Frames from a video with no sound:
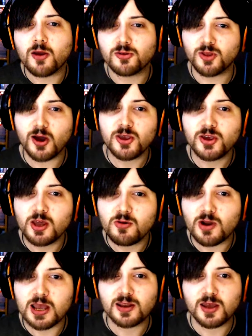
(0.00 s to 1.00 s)
Now you can
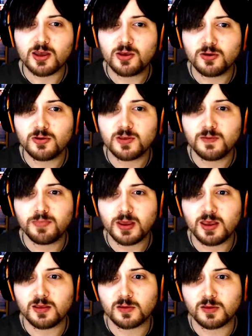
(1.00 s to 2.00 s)
write haikus in
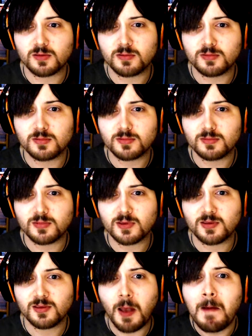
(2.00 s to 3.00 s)
peace!
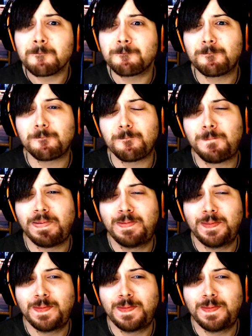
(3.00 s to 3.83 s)
Isn't it?